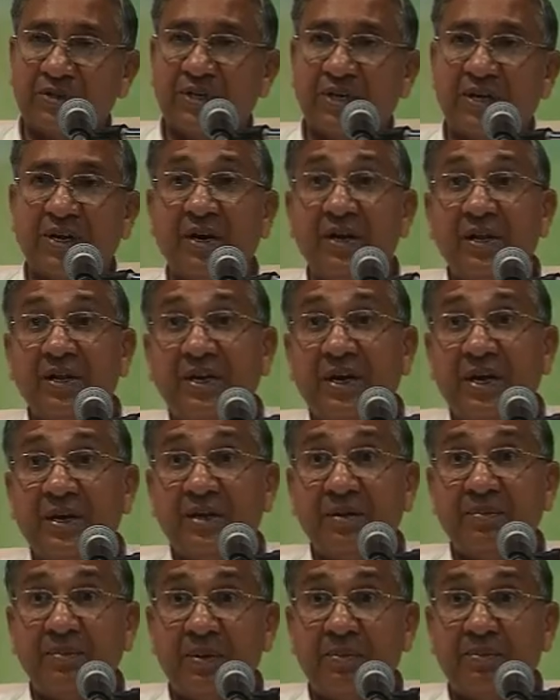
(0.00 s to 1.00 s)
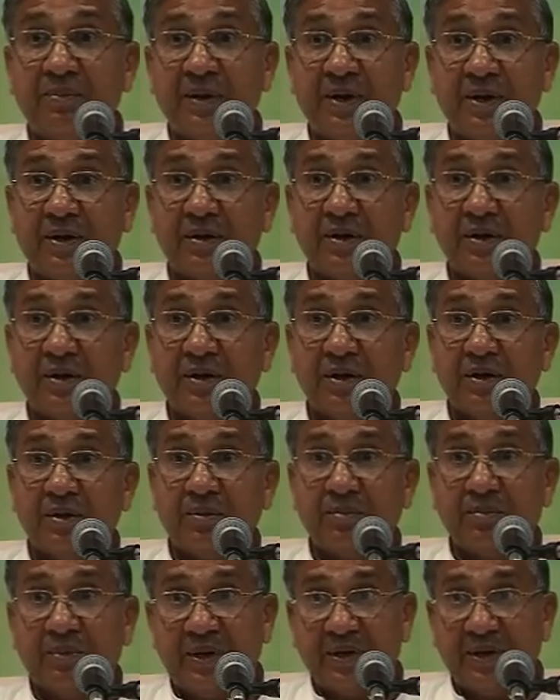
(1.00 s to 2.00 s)
suddenly I remember
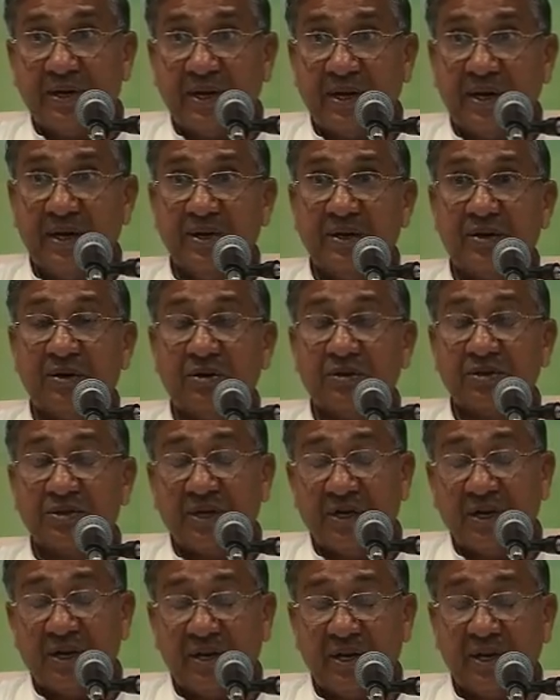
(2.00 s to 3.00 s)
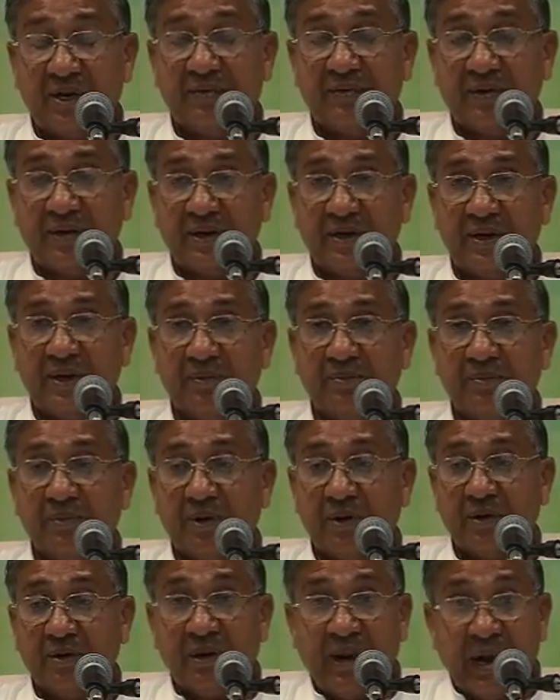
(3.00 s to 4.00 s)
midnight or suddenly at what time,
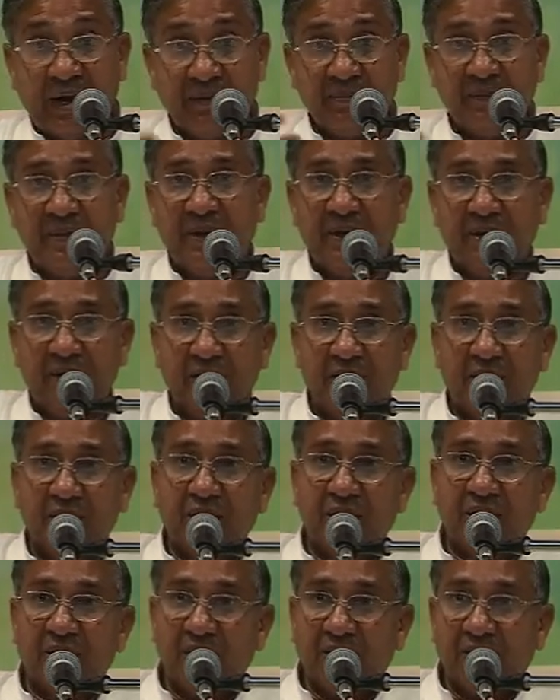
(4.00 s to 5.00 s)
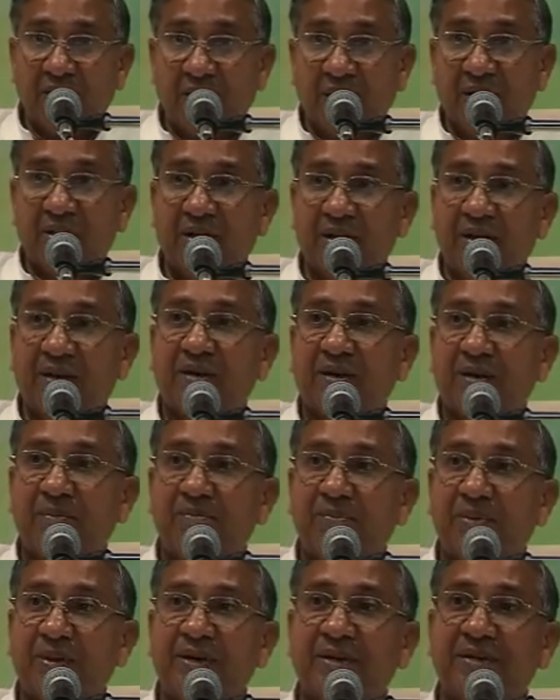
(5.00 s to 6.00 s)
let me again
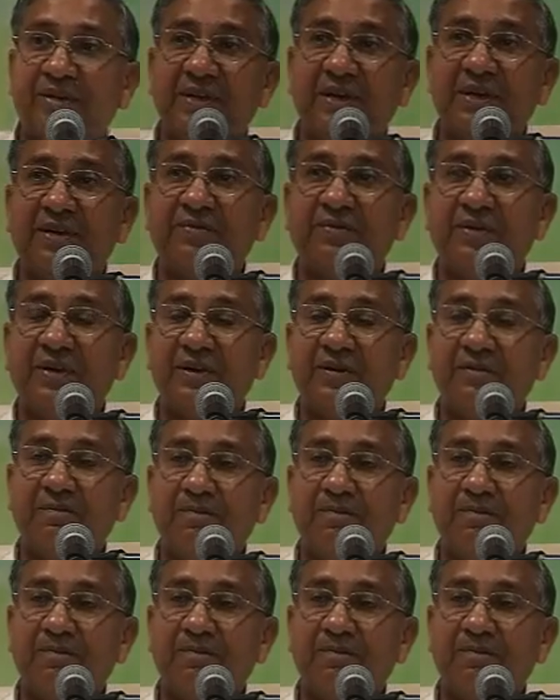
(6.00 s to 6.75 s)
complete that one.